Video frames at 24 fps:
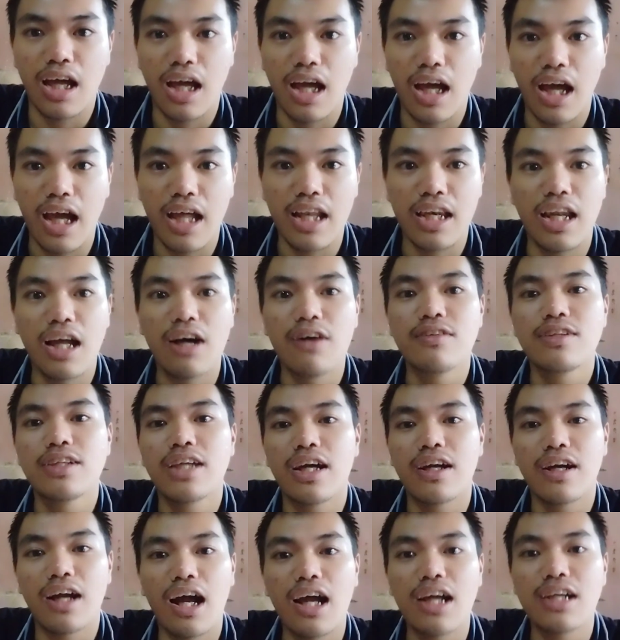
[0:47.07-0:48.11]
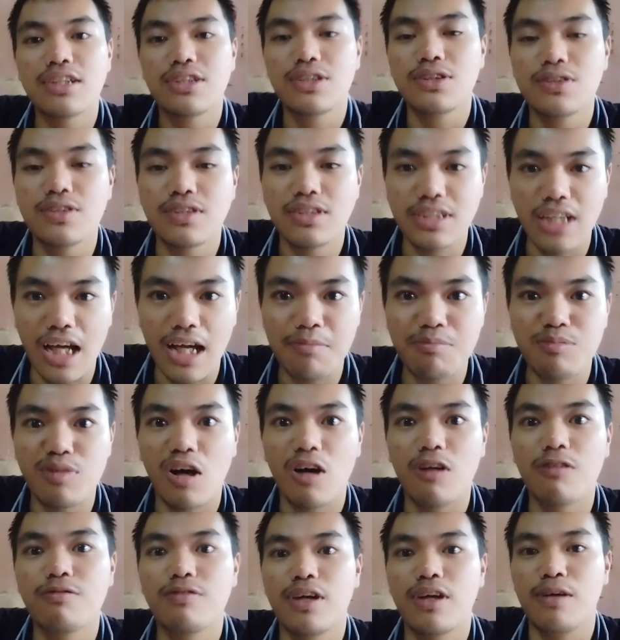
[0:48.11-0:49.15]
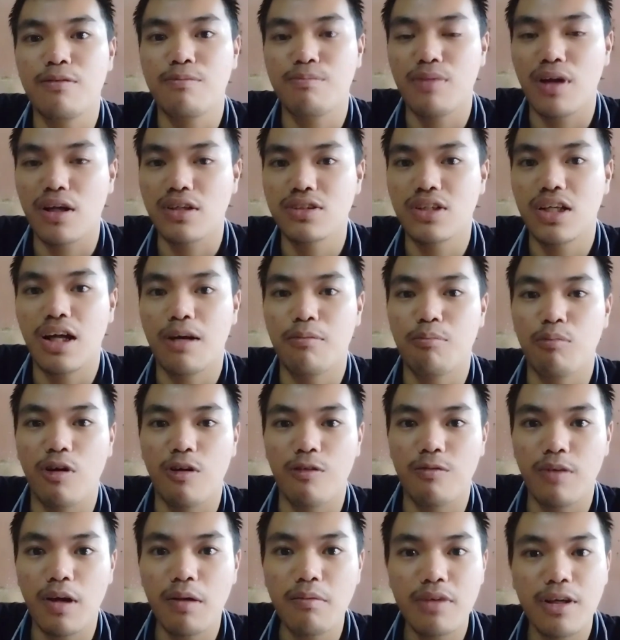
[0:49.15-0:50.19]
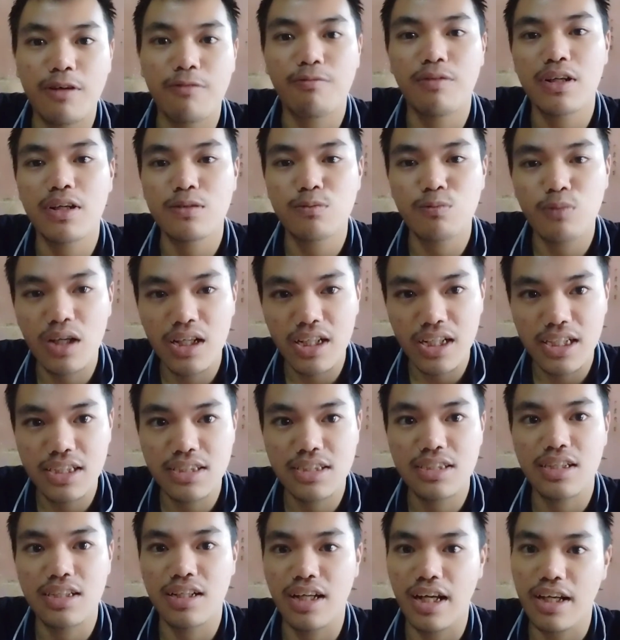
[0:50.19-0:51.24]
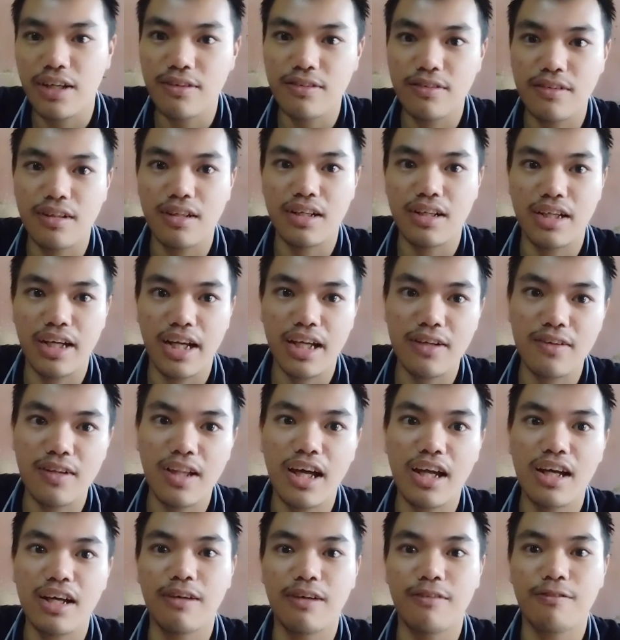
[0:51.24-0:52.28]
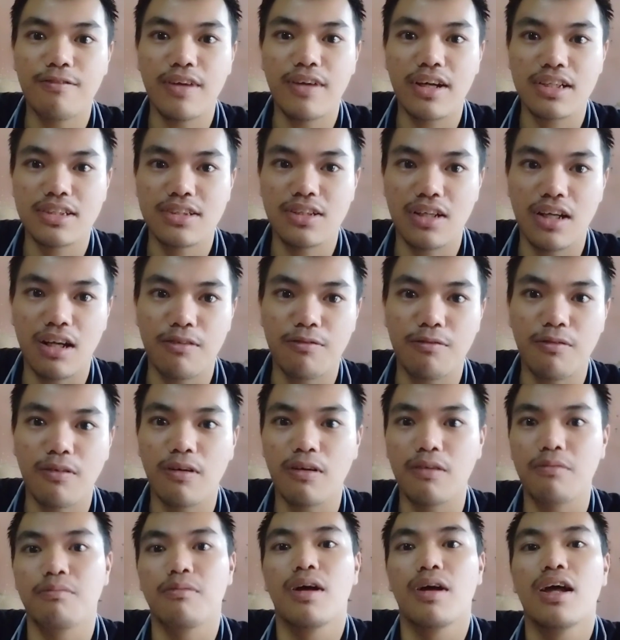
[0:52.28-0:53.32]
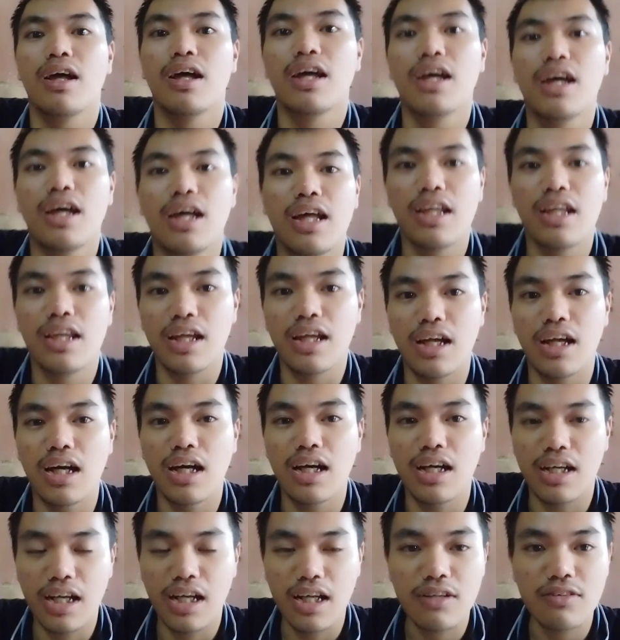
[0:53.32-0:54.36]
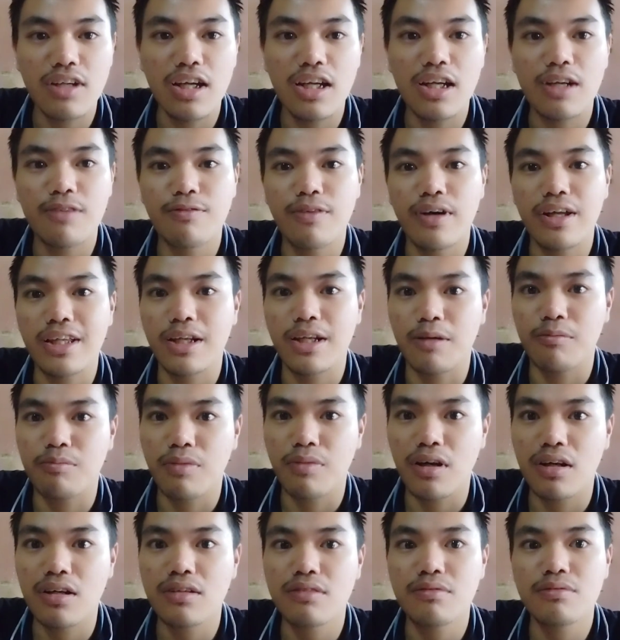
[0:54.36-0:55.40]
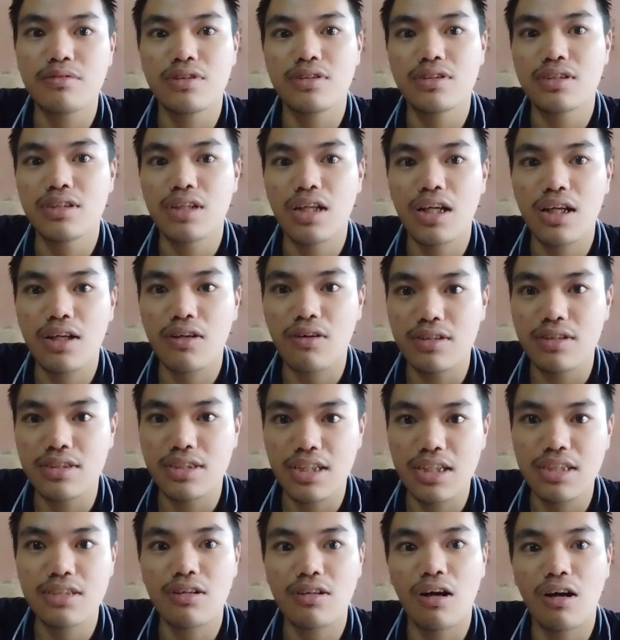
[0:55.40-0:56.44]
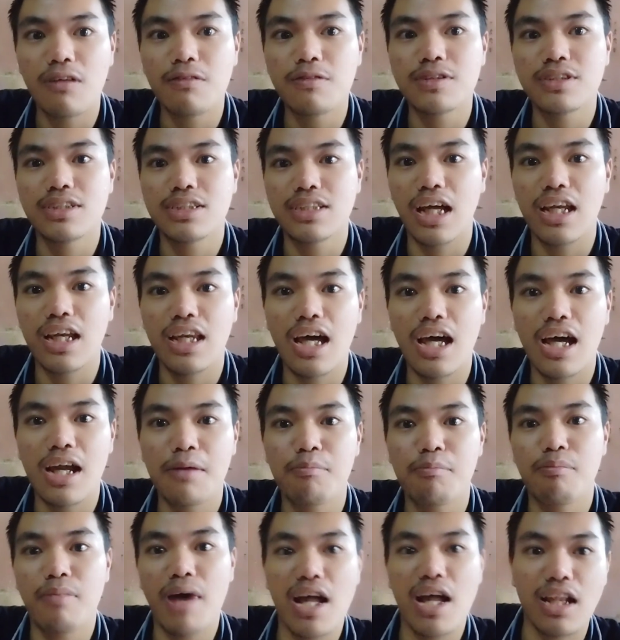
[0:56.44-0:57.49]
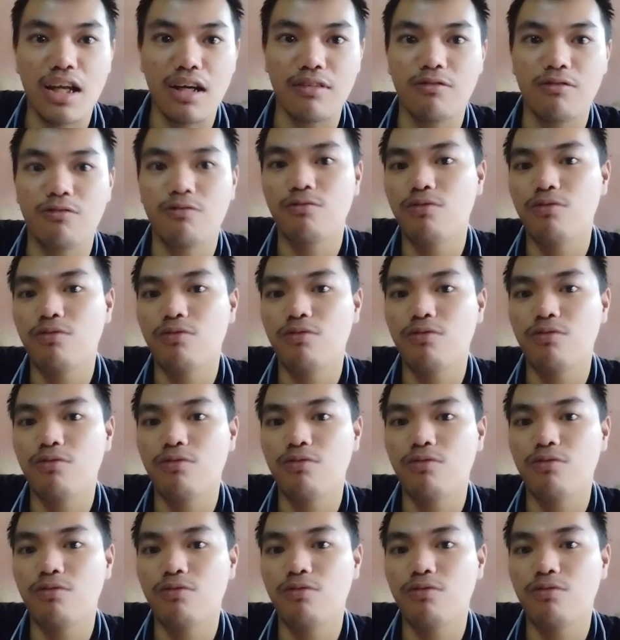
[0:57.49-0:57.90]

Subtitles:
And now there are two types of inflectional morpheme. The first one is regular inflectional form. The regular inflectional form usually consists of standard pattern.